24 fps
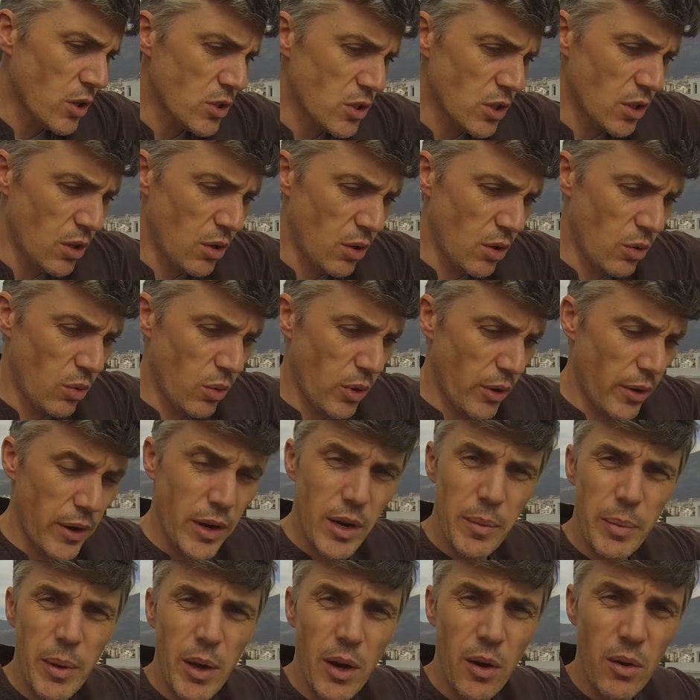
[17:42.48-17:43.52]
also worried
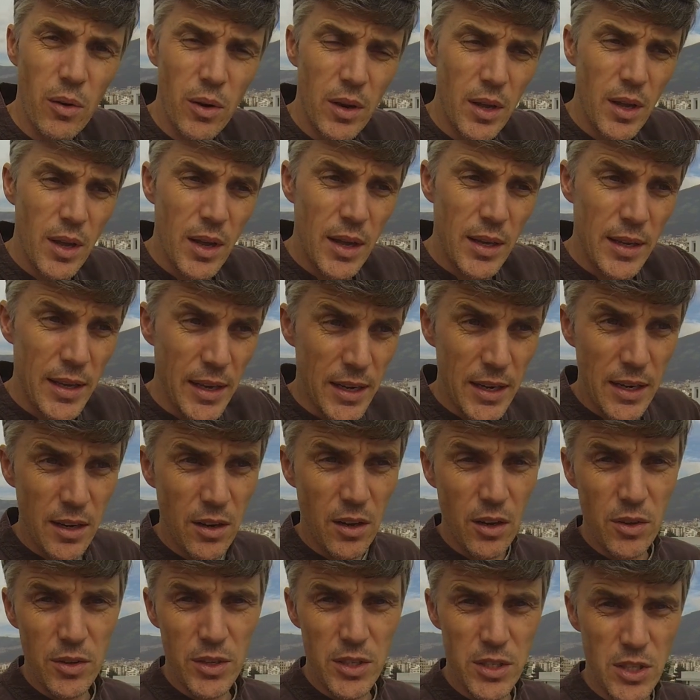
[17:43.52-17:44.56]
about getting
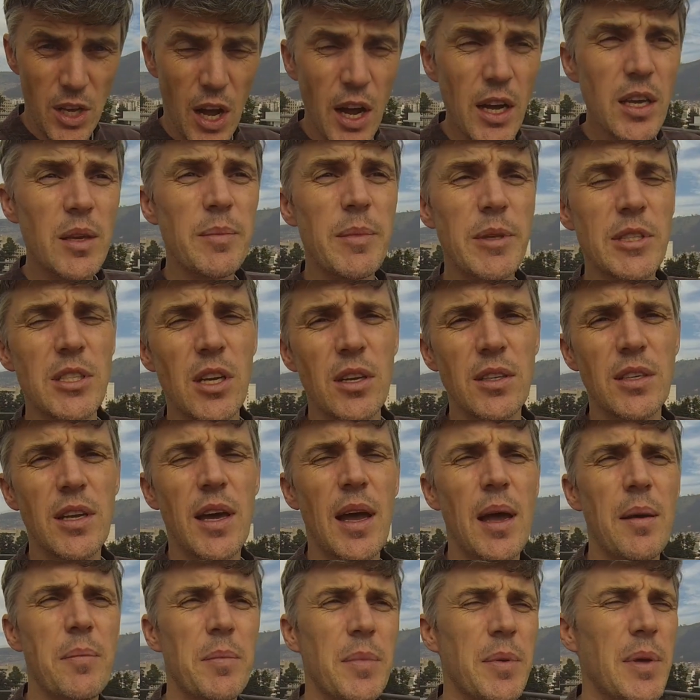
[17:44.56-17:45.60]
all these documents on
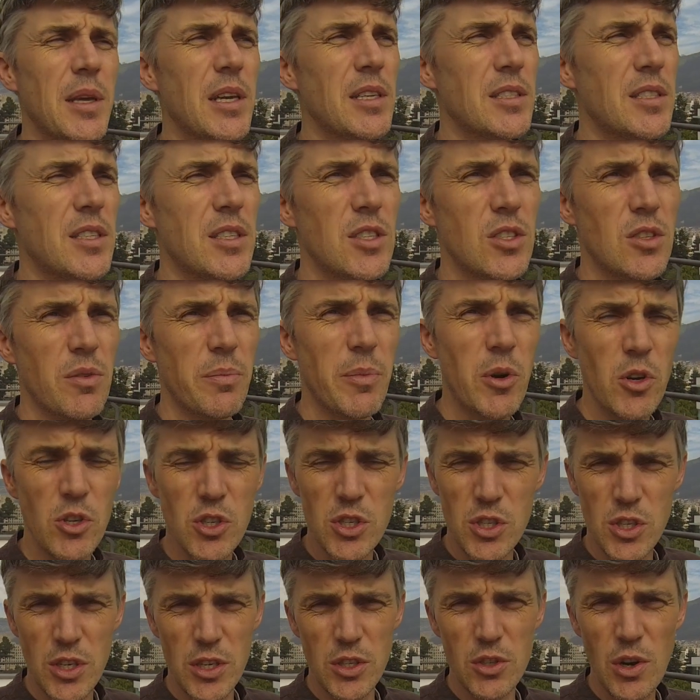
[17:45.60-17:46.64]
time because this
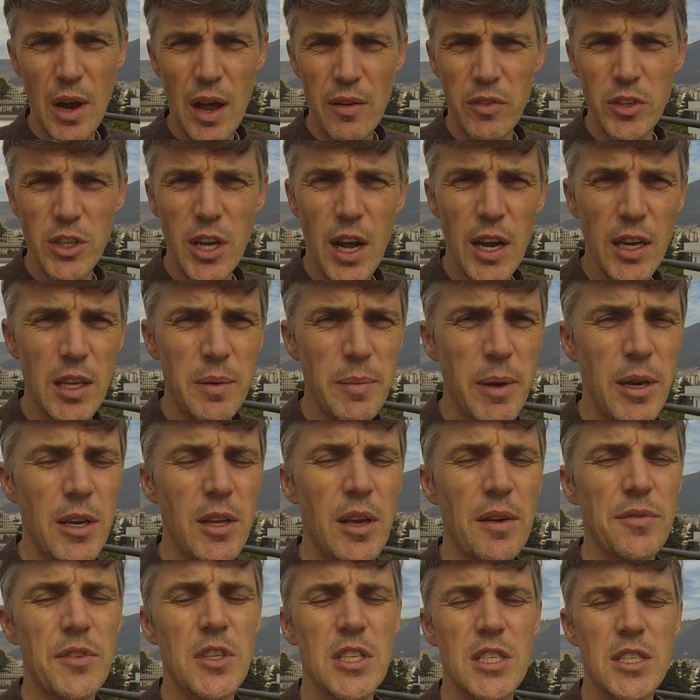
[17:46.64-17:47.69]
emergency travel document, you
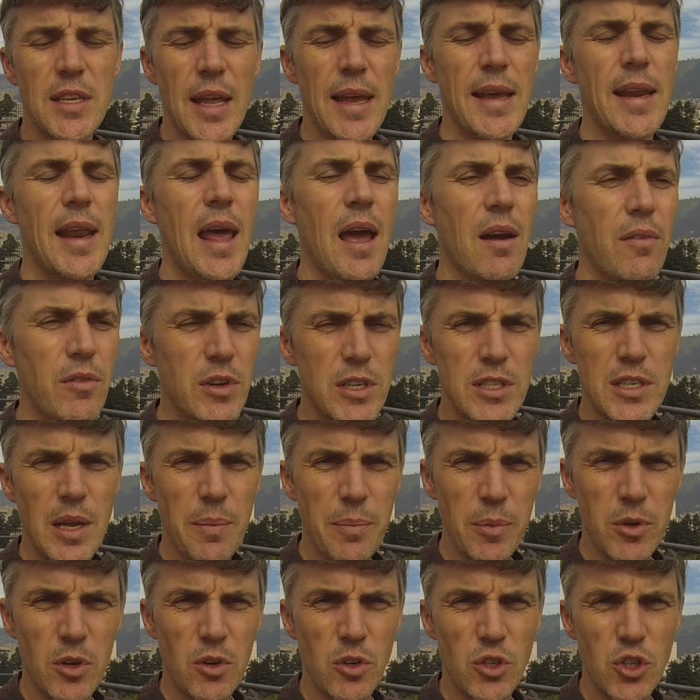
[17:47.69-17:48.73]
have to state every step
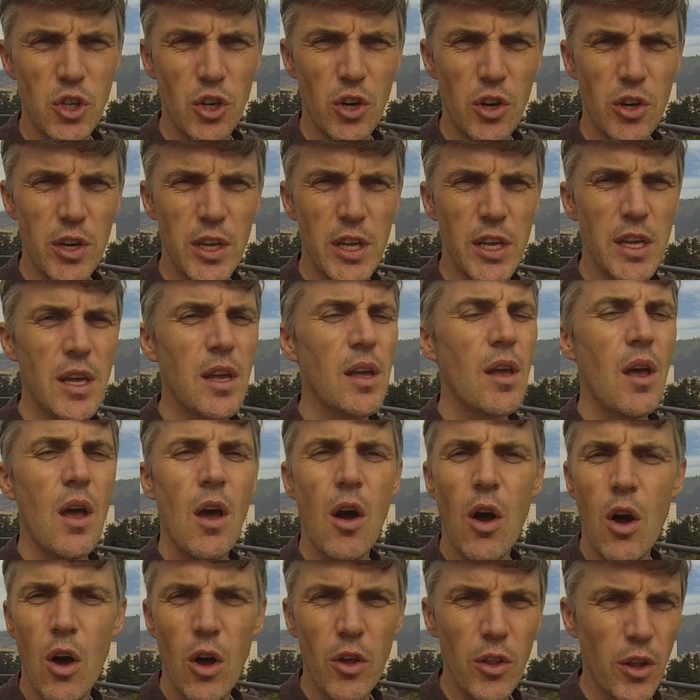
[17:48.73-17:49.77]
of your journey,
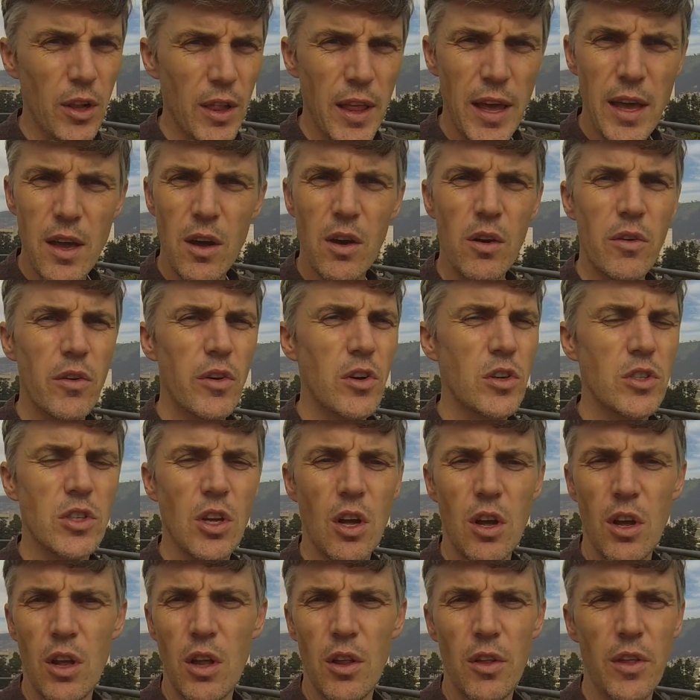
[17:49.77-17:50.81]
all the layovers,
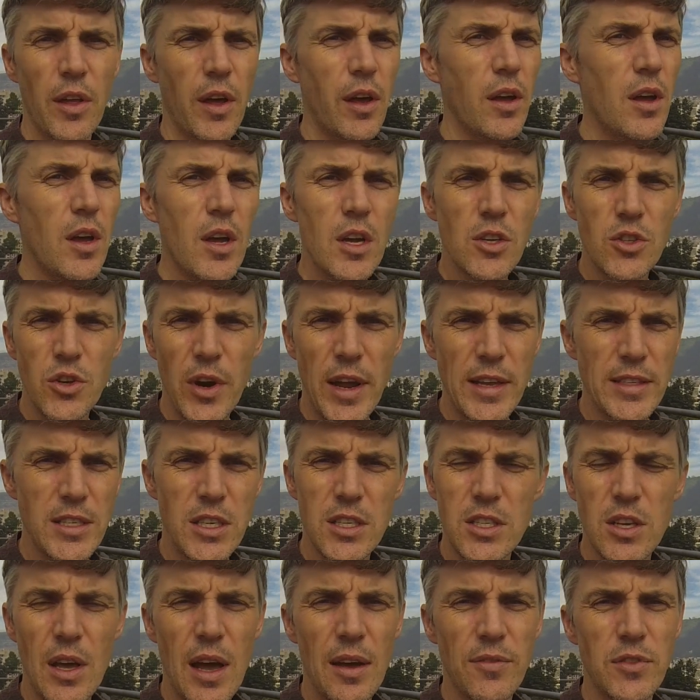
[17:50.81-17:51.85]
all the
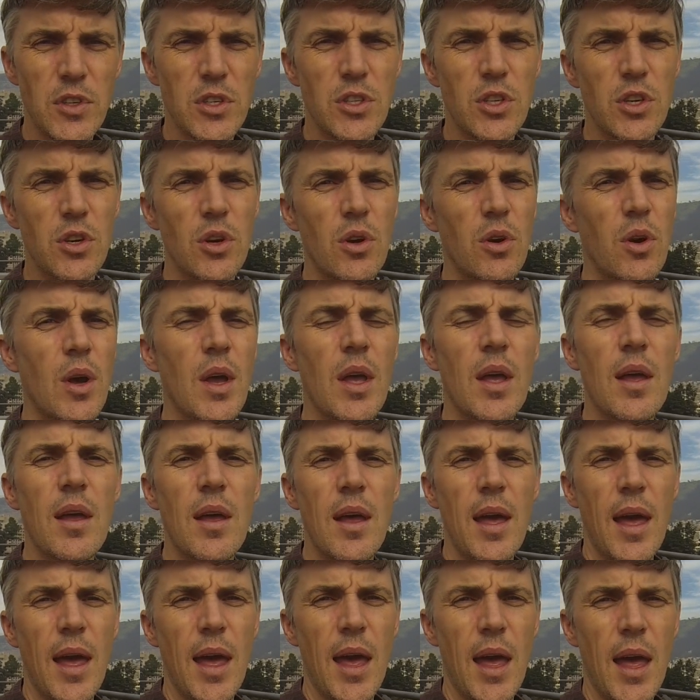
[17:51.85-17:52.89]
transits you have to do.
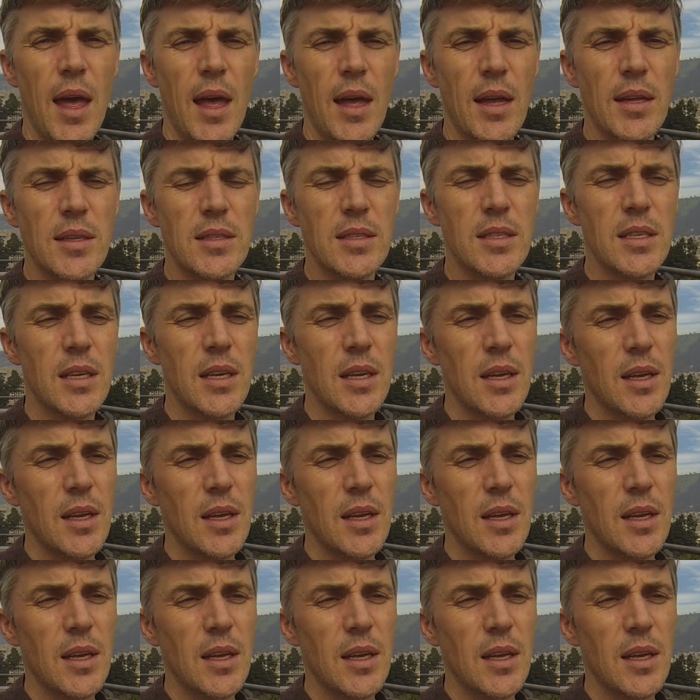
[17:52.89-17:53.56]
And